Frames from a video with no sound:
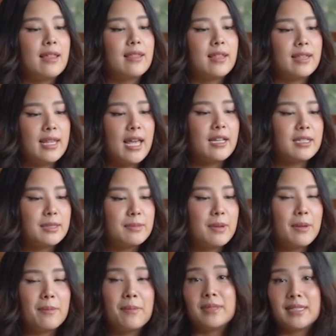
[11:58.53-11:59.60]
The next
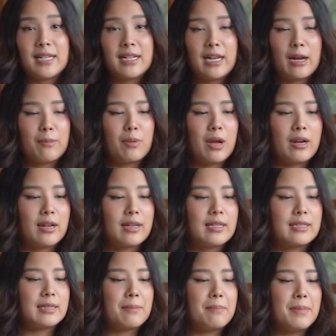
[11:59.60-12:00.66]
skincare product
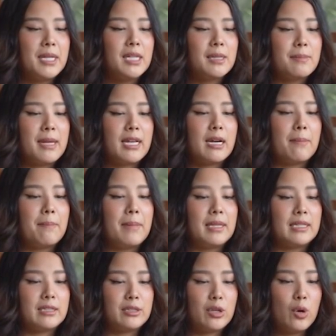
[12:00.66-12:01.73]
the Milk Makeup
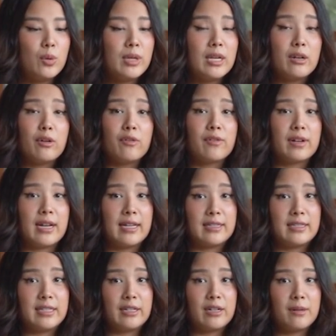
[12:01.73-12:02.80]
Melatonin
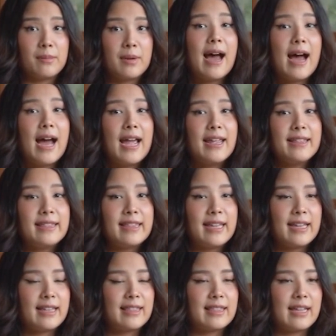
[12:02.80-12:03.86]
Overnight Serum. I
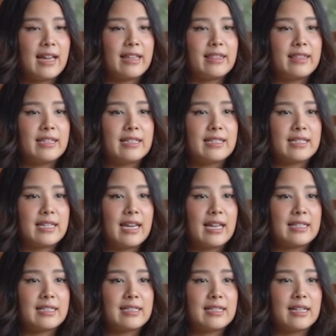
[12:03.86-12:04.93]
think that this
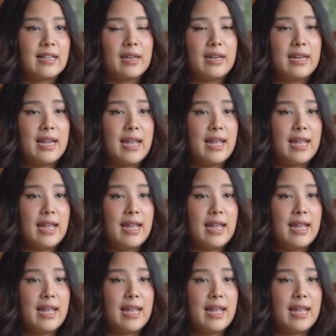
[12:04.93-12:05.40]
gets an